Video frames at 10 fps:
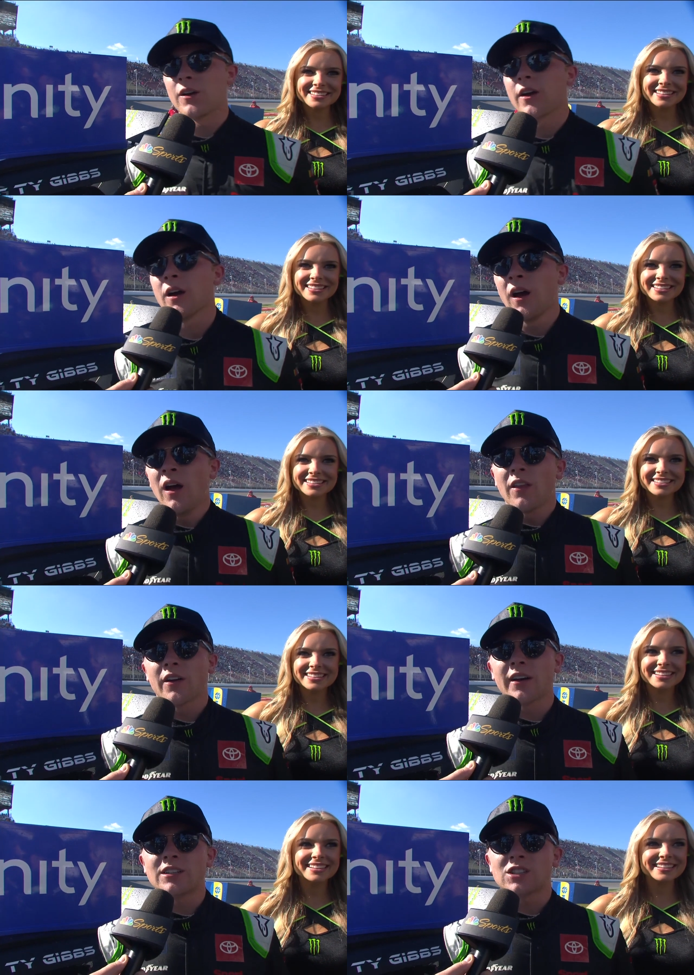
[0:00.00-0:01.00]
Speaker 1: they're they're
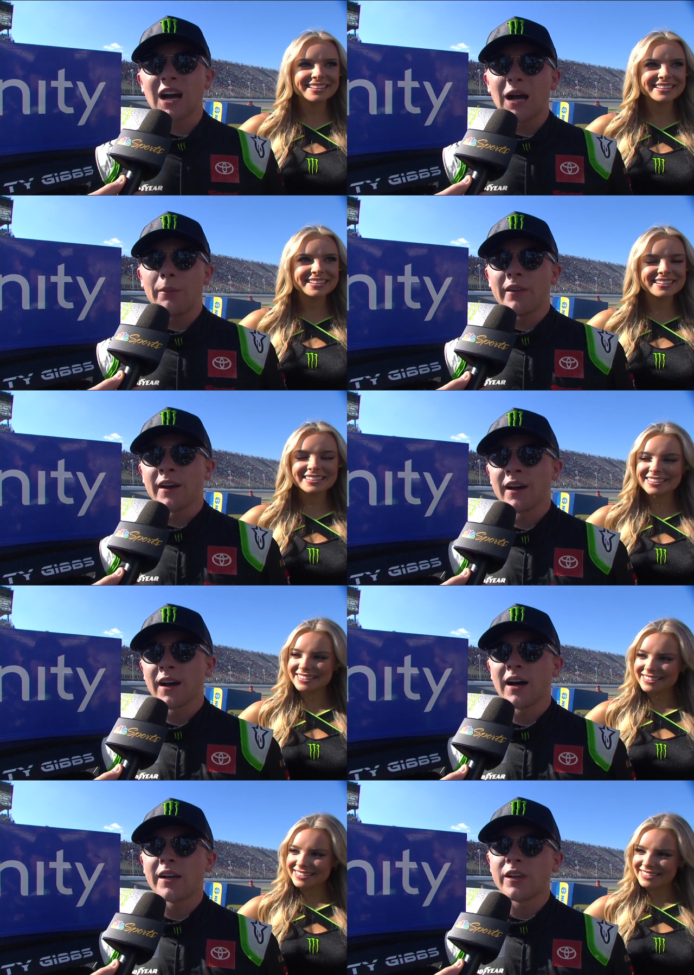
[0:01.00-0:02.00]
great job. And
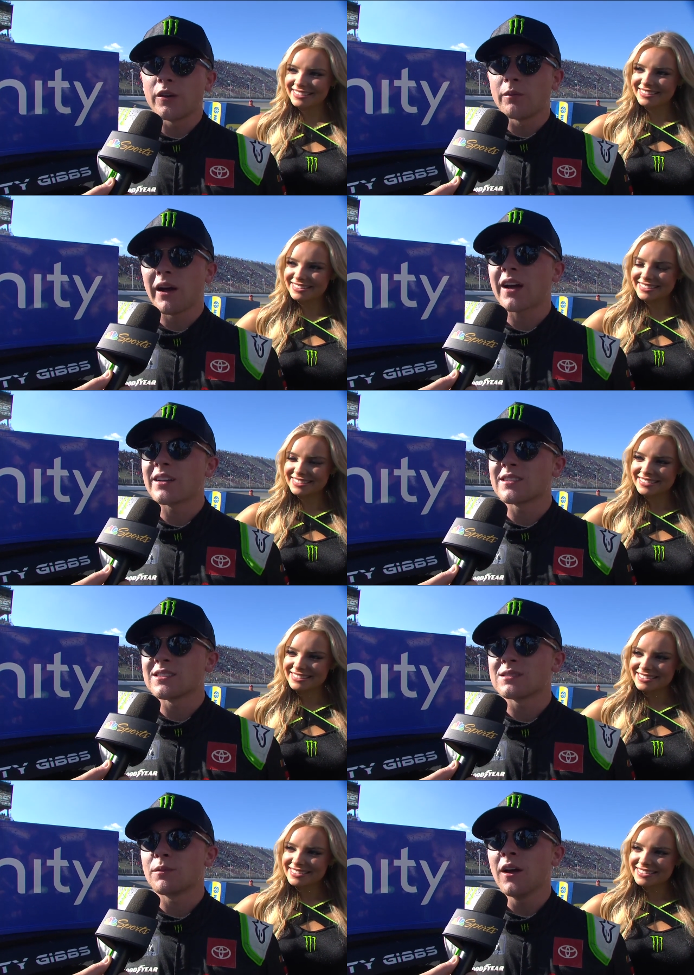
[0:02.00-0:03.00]
uh, you know, my
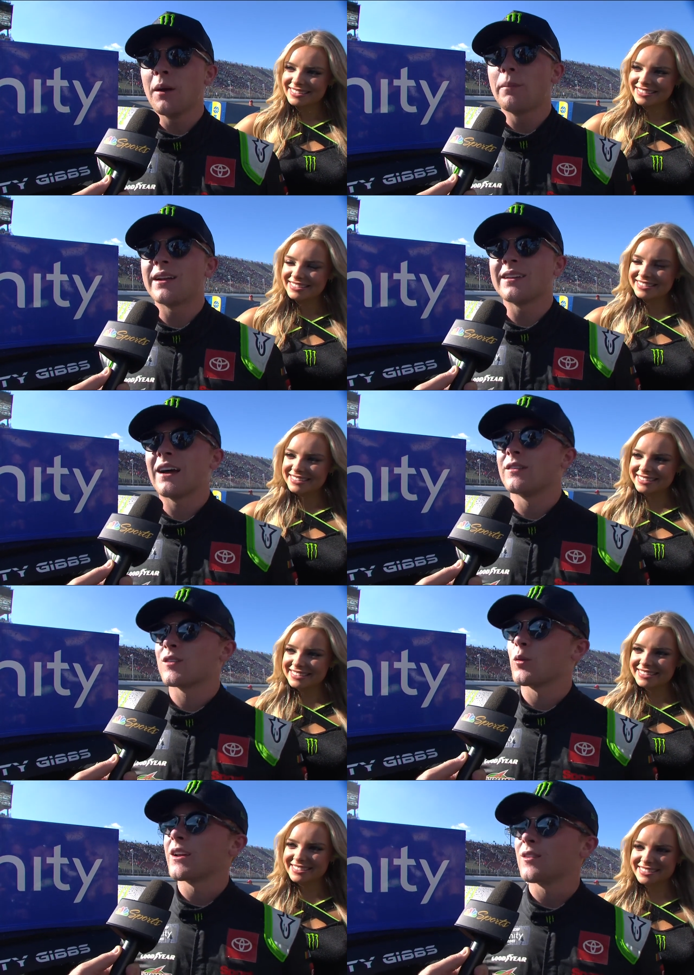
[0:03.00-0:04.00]
cousins pitted now in the
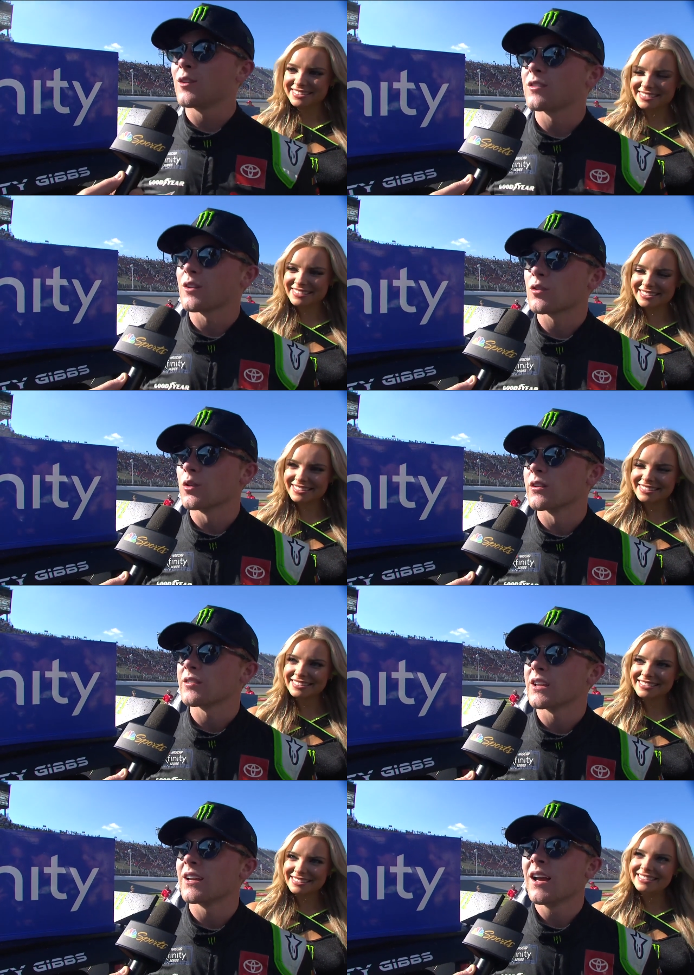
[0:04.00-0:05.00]
22, so it's cool to
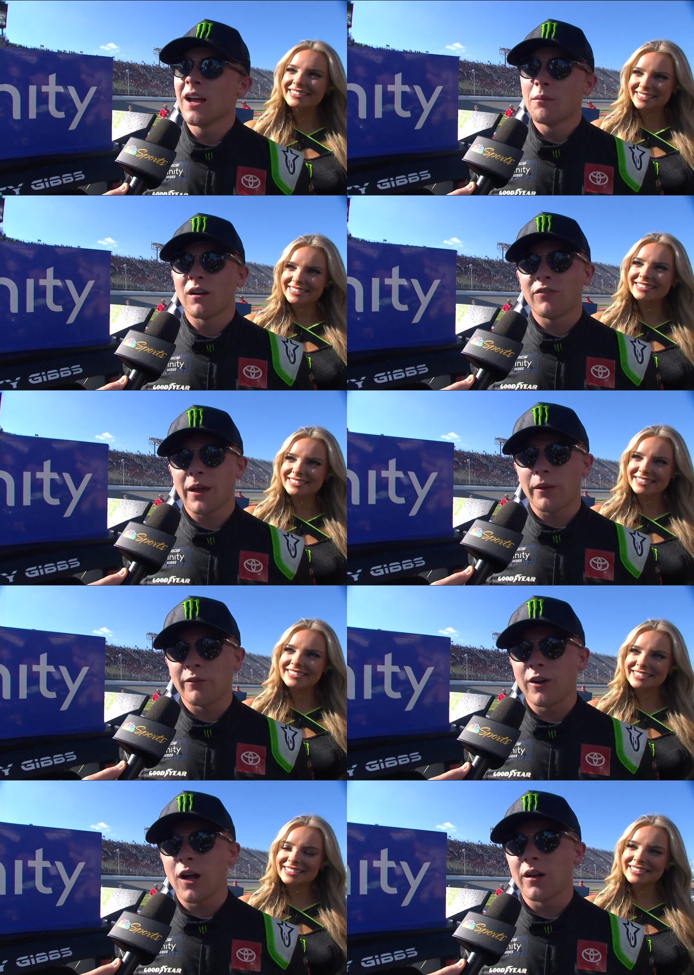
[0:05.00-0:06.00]
see my family
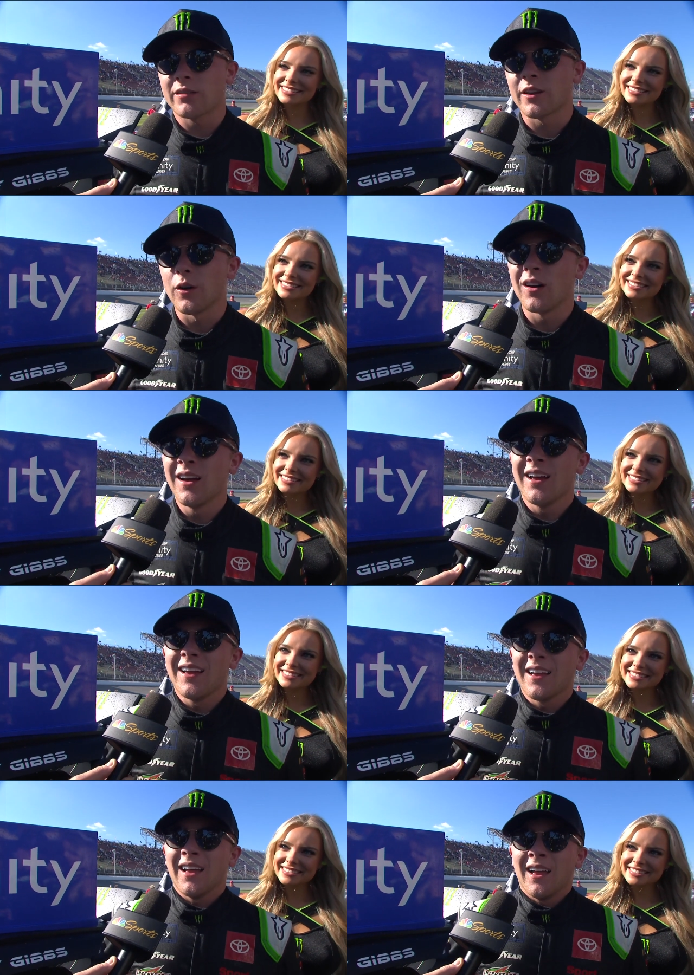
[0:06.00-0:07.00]
involved. So
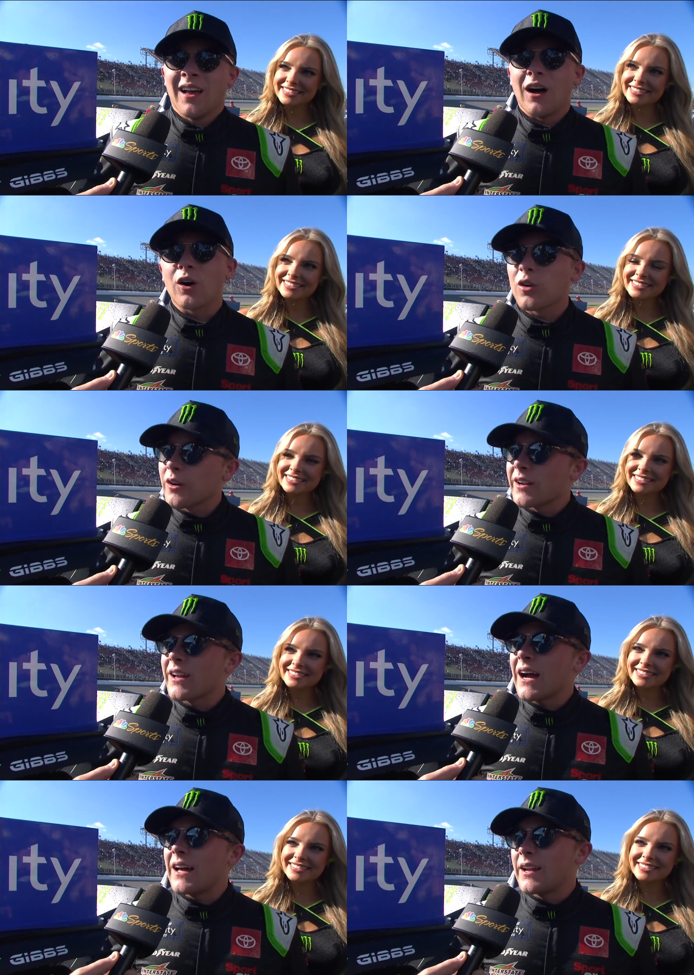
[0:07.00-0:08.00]
all glory to
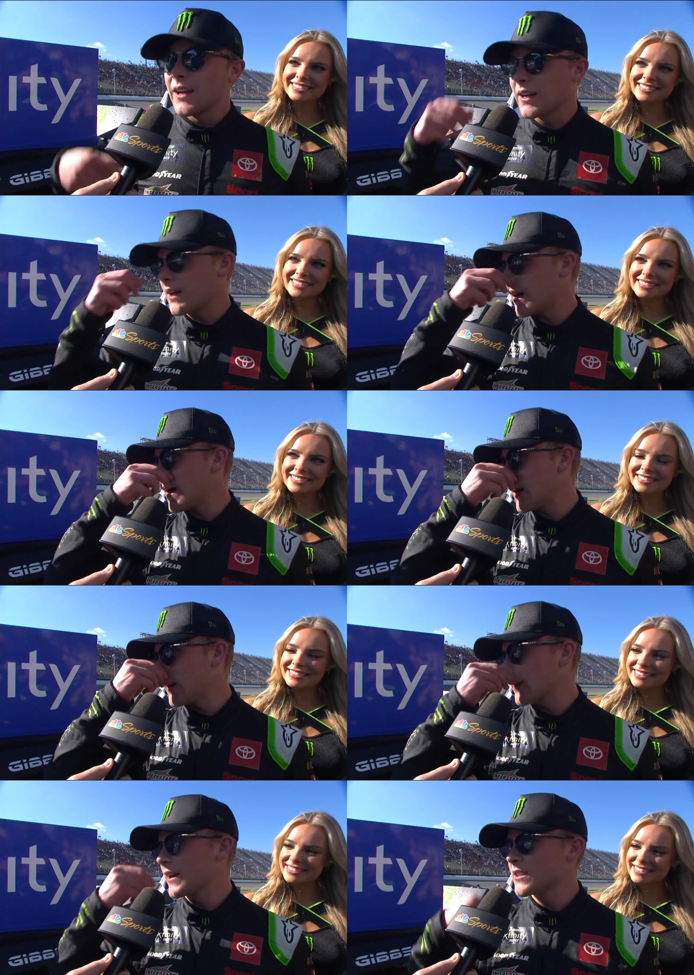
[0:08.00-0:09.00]
God, uh, all
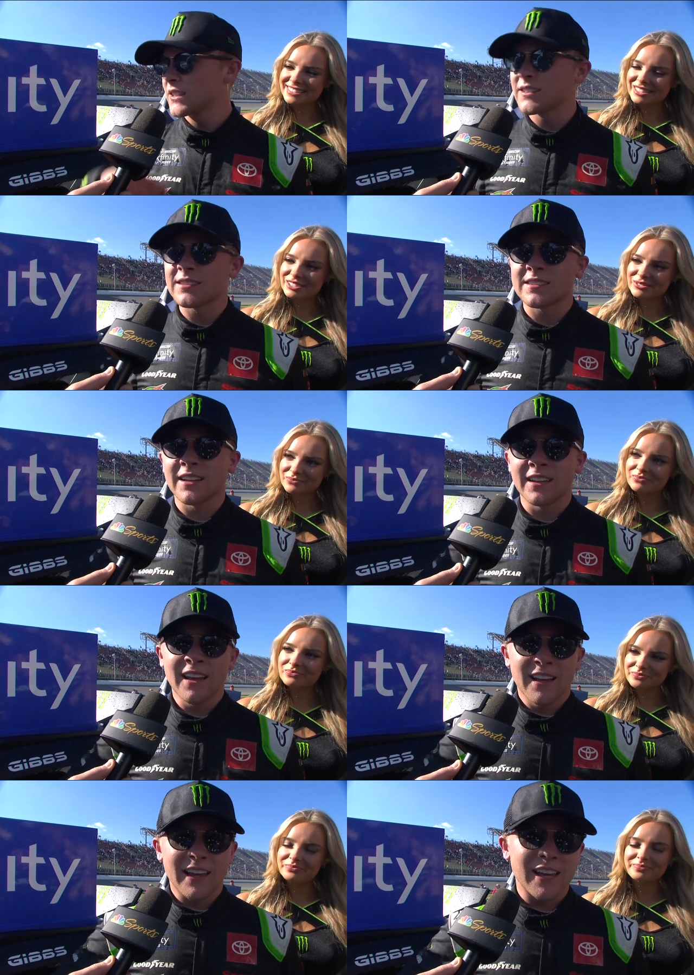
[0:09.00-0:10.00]
glory to Jesus, and
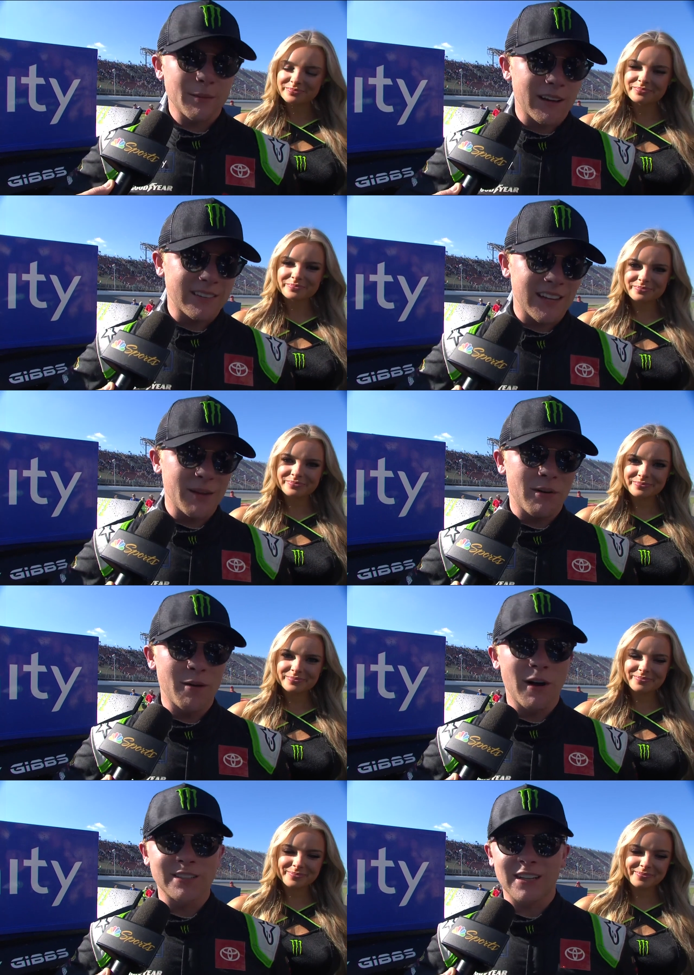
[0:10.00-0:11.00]
thank you to my team,
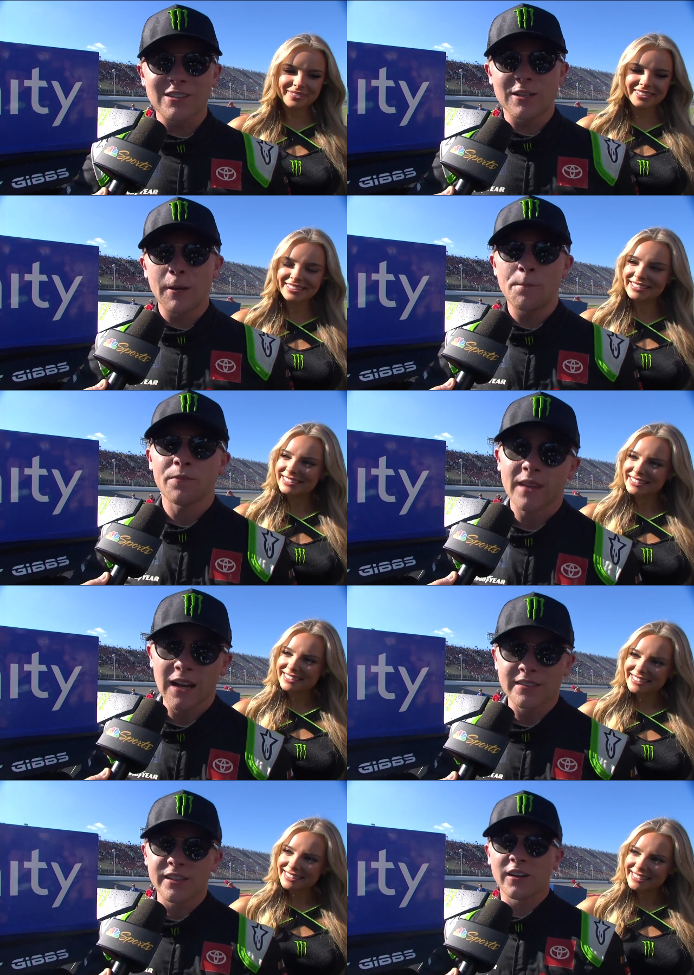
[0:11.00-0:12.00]
Monster Energy, uh,
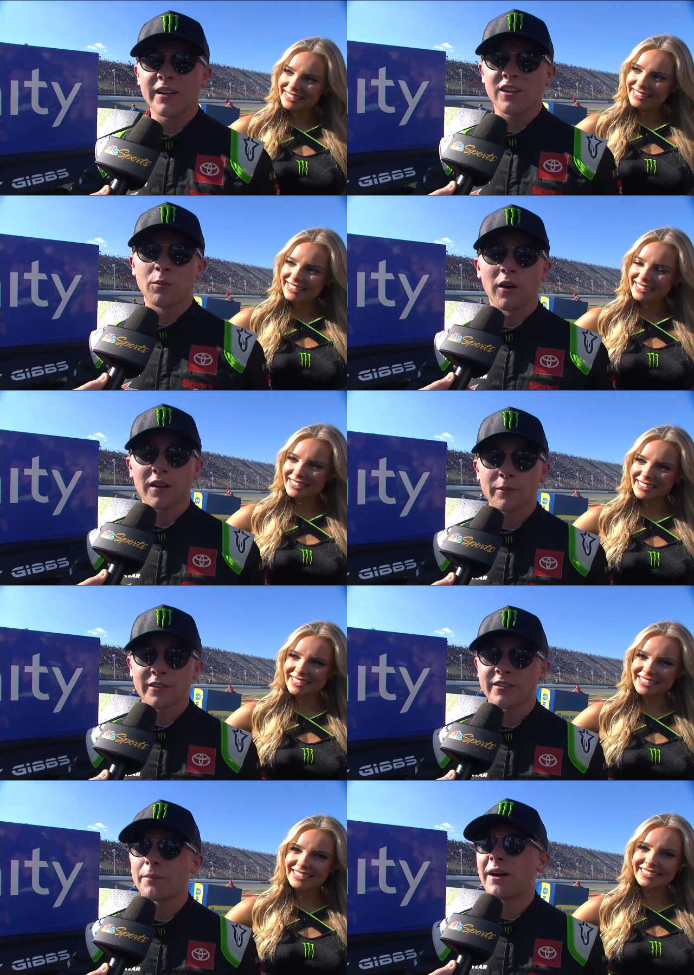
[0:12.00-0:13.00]
TRD, Sport Clips,
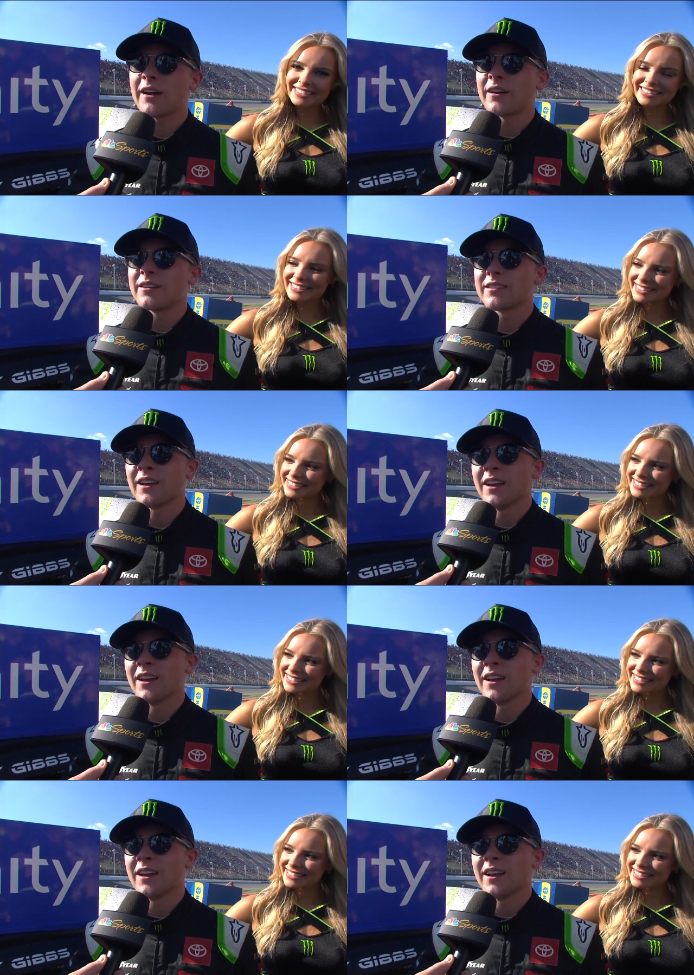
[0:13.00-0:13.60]
Interstate Batteries.